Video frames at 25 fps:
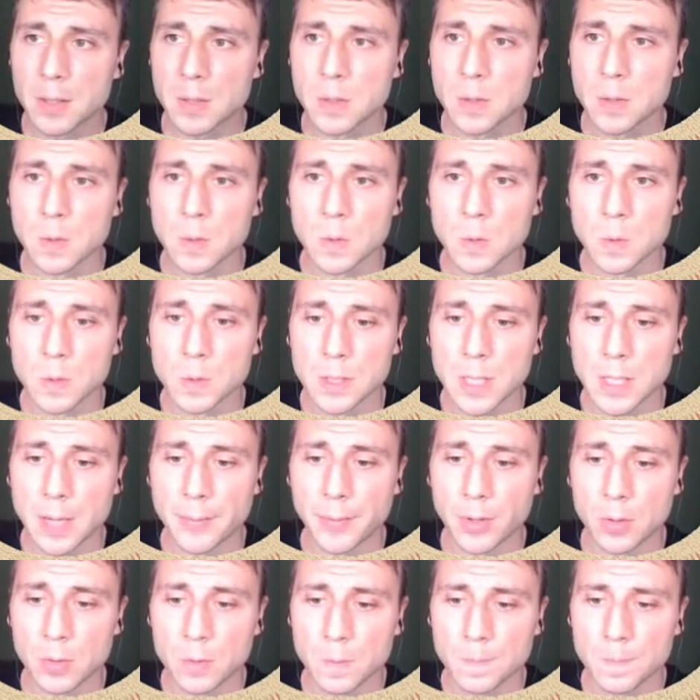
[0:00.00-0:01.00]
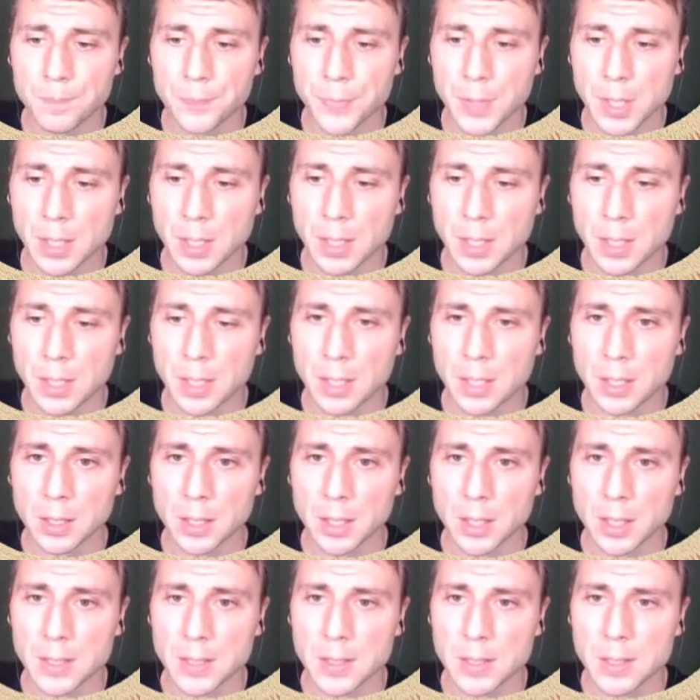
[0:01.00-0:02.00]
to demo and
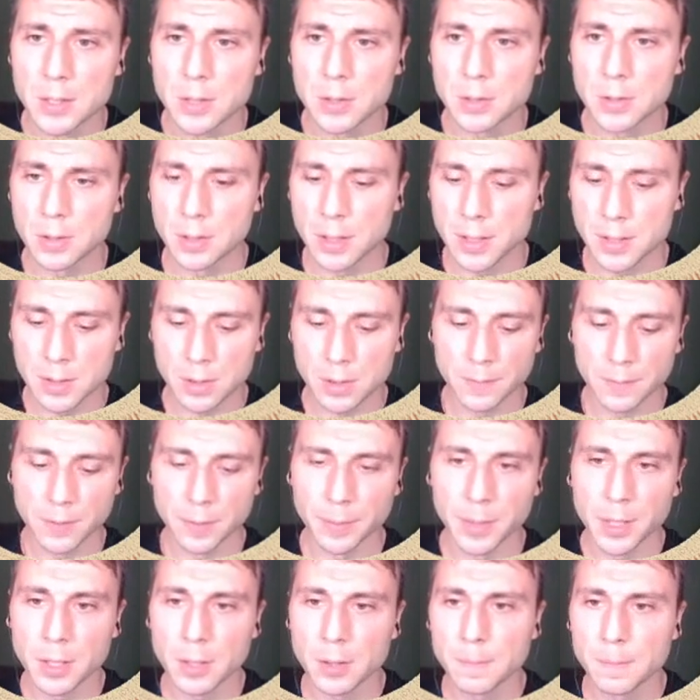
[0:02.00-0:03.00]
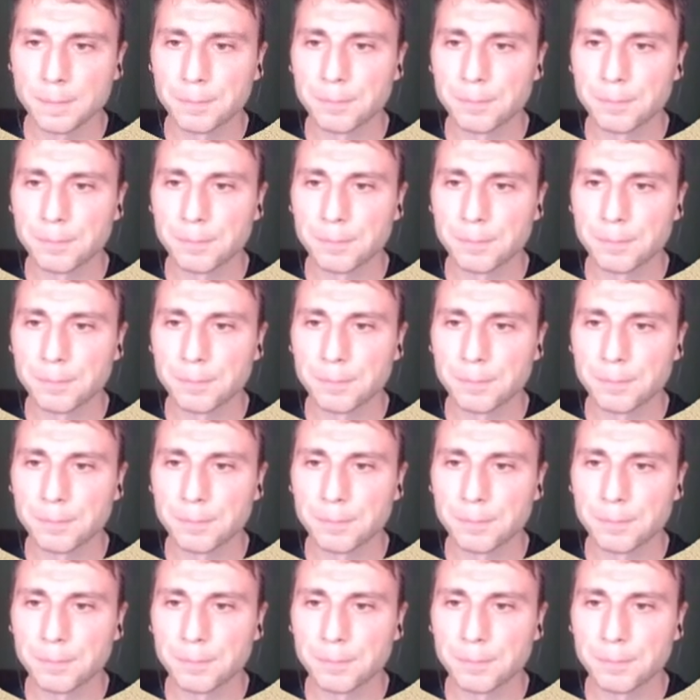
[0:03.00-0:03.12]
let's do it from here.